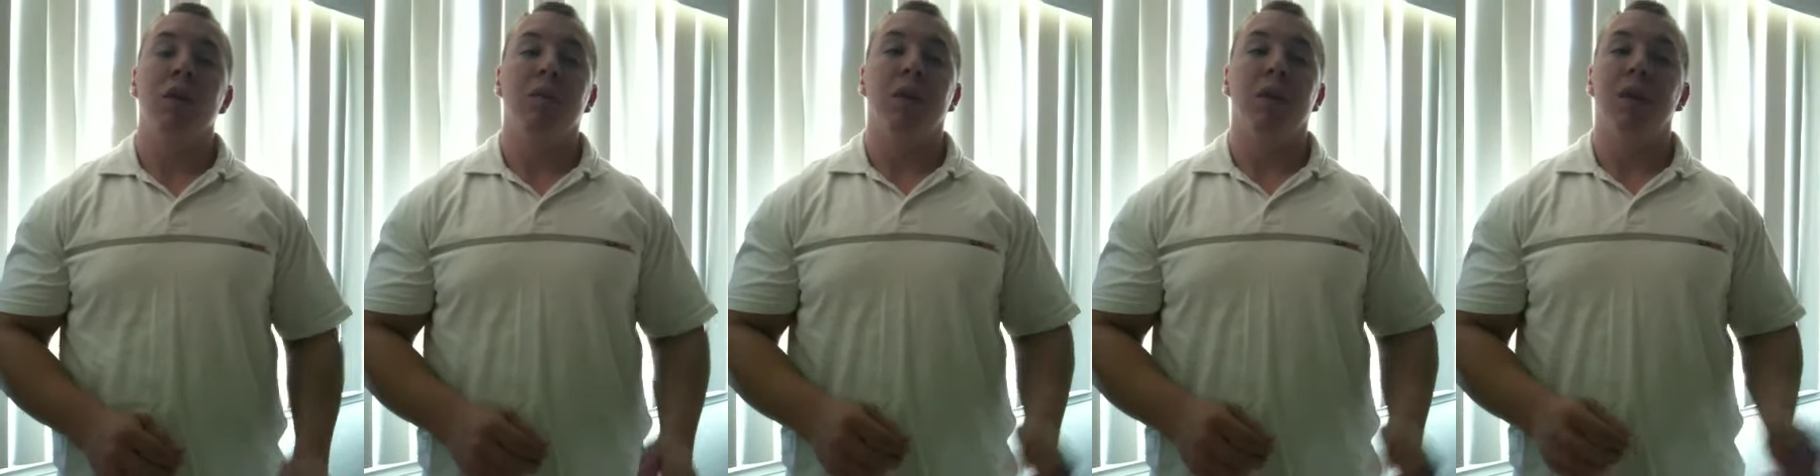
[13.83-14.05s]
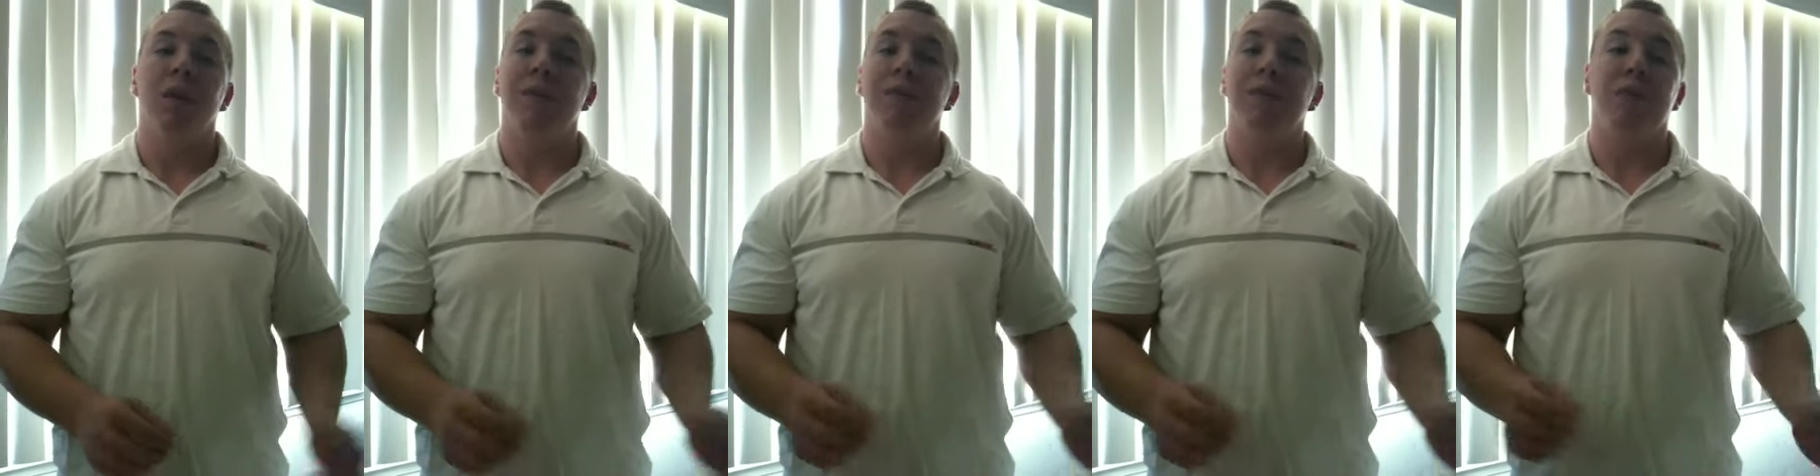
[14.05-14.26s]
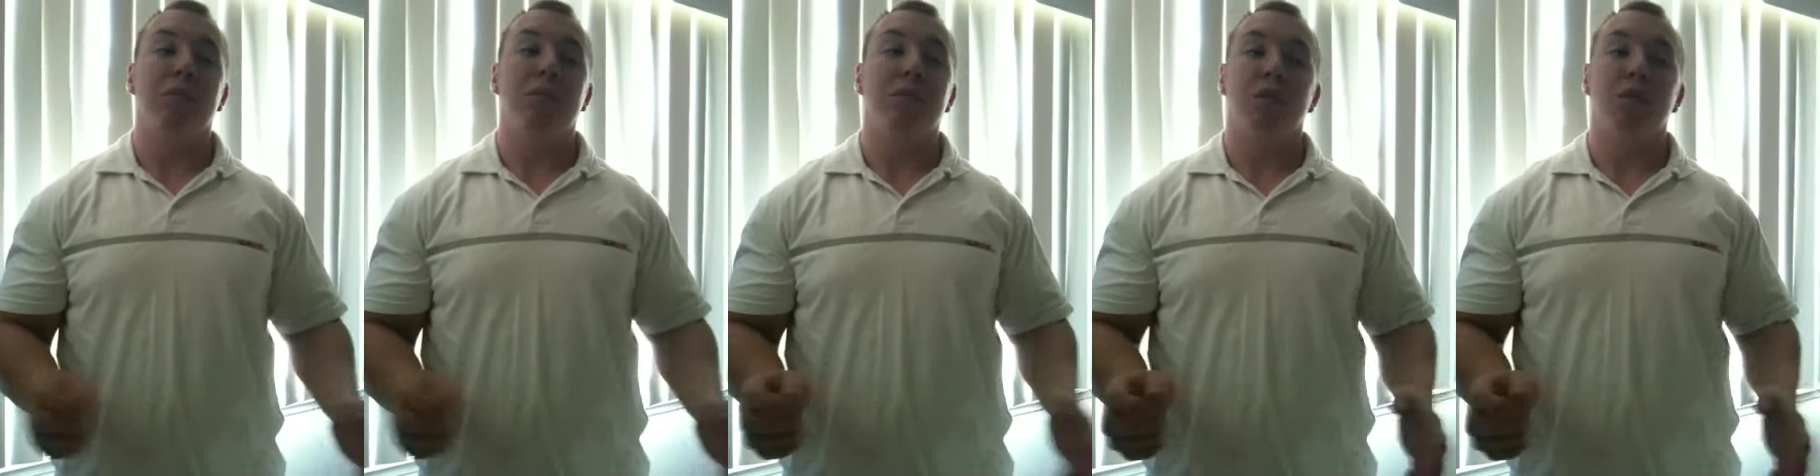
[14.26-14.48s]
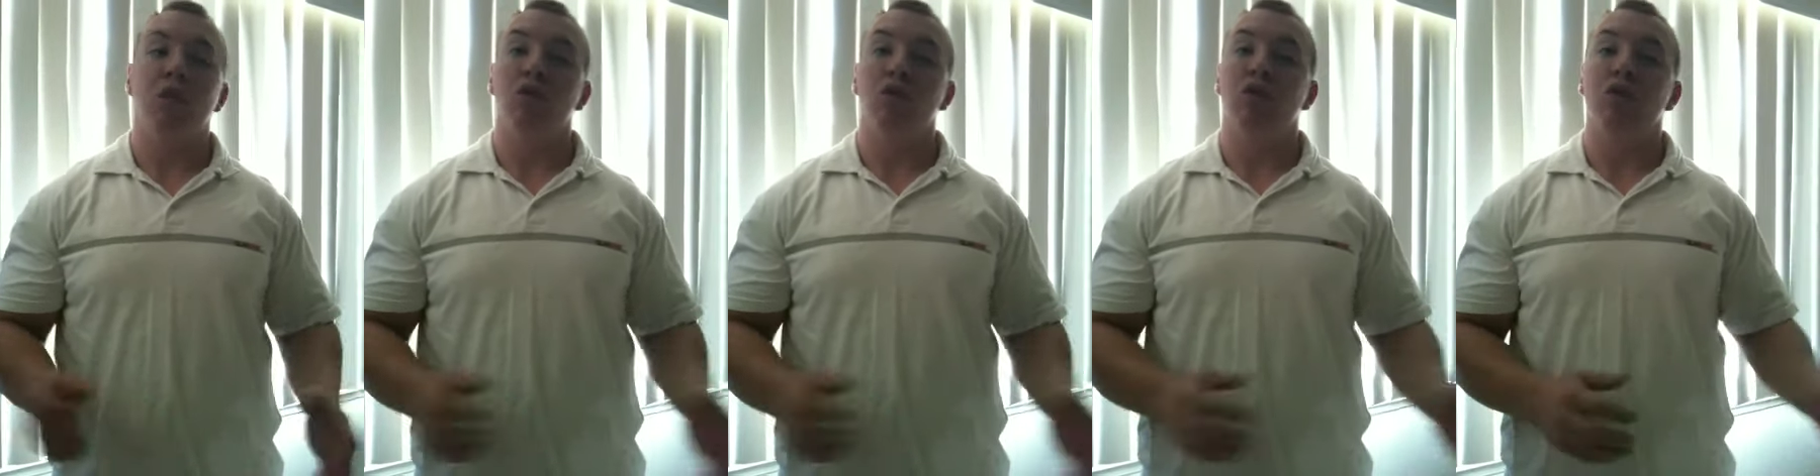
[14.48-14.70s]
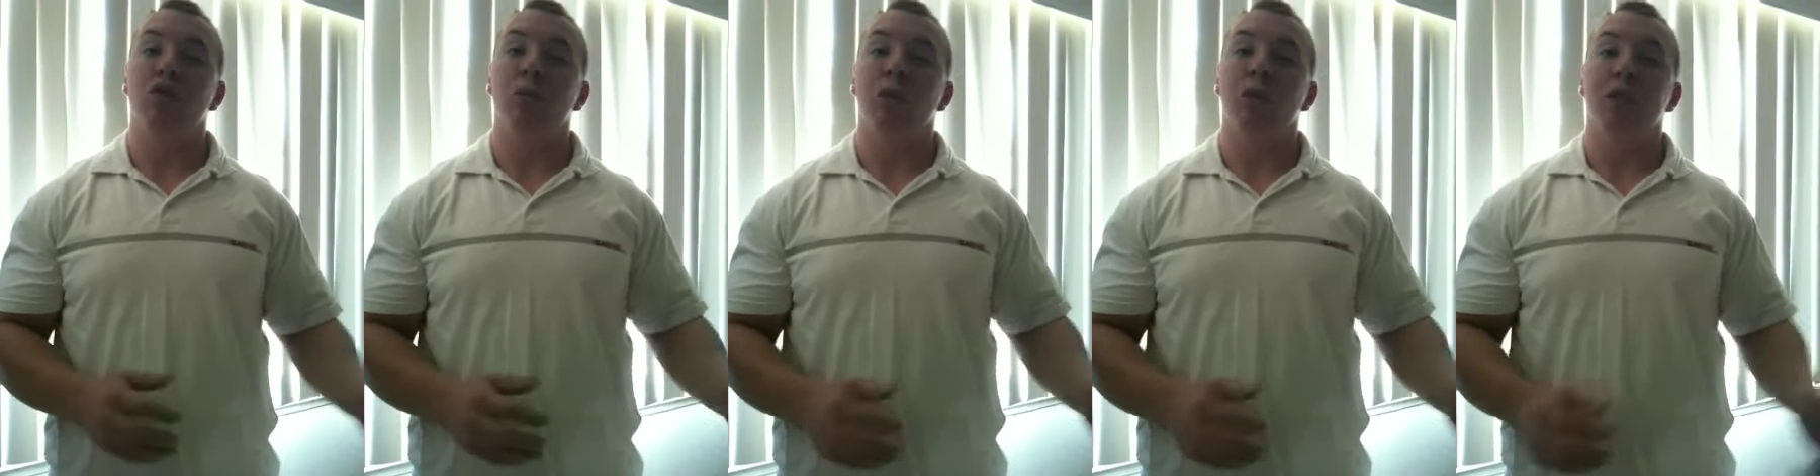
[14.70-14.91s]
but I've
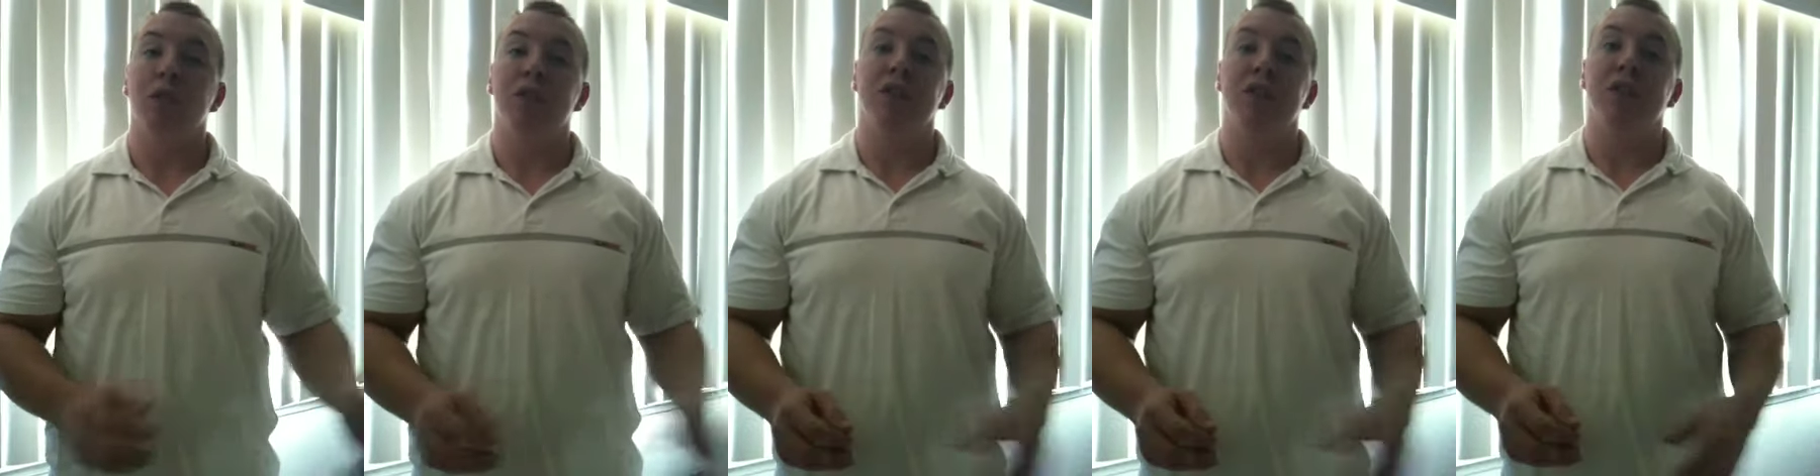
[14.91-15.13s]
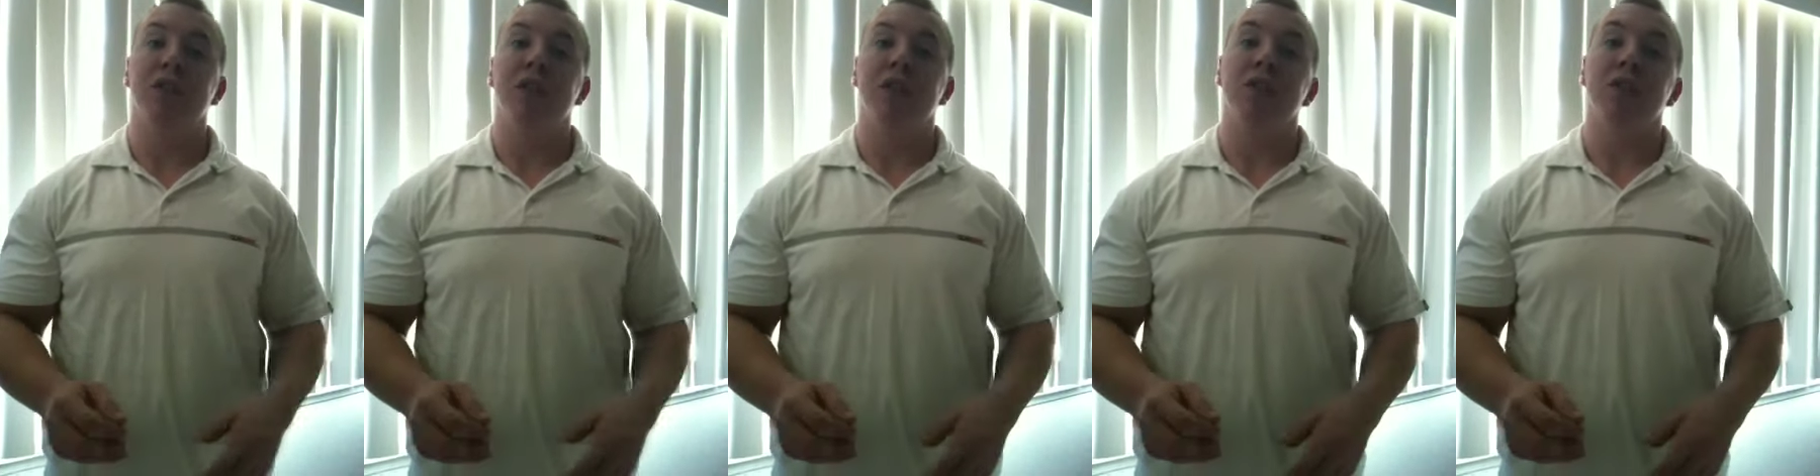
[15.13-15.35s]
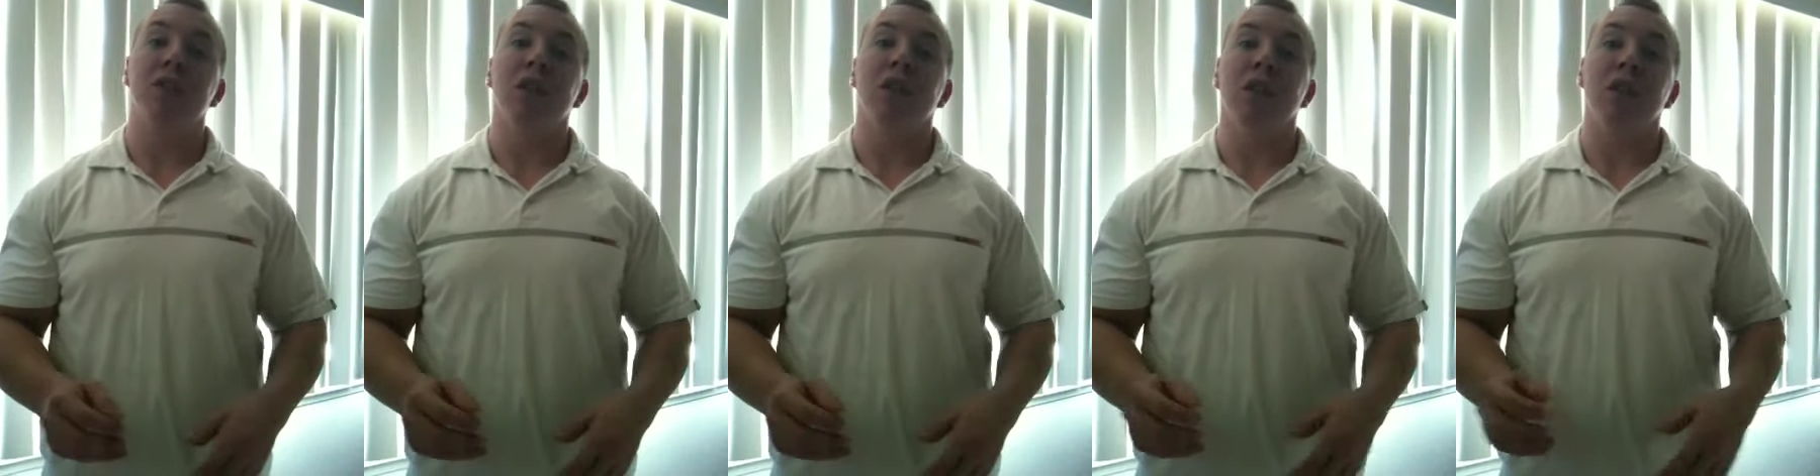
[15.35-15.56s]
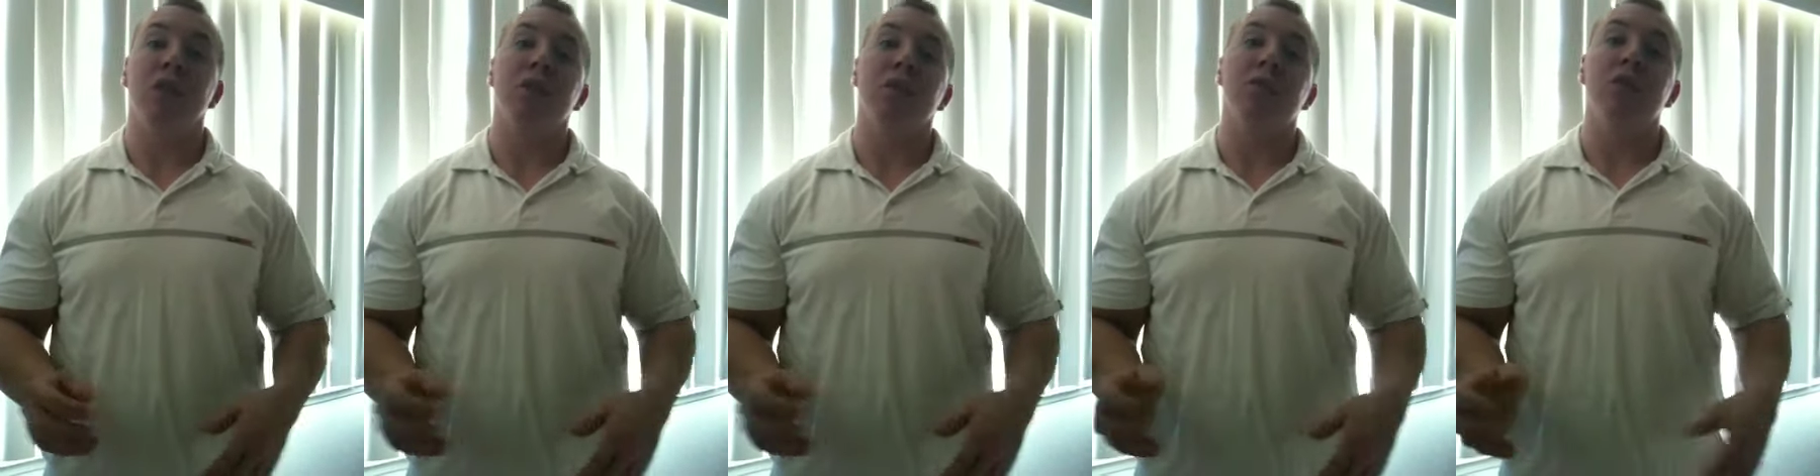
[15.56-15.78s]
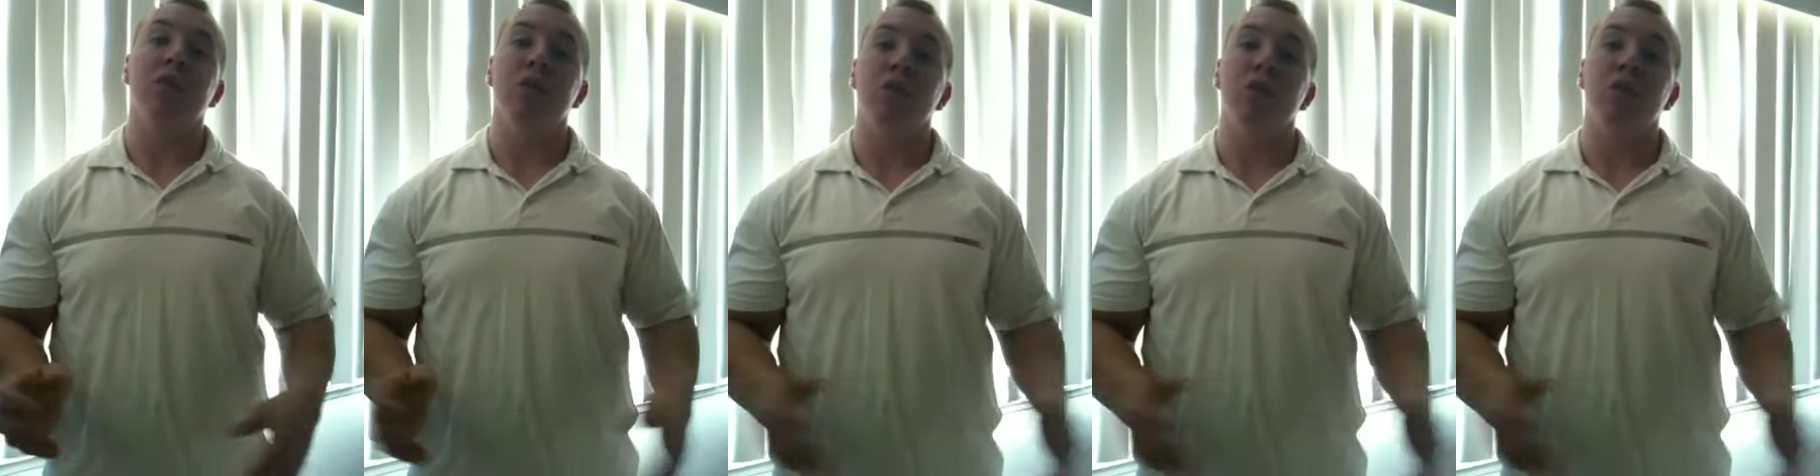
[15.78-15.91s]
heard so many good things on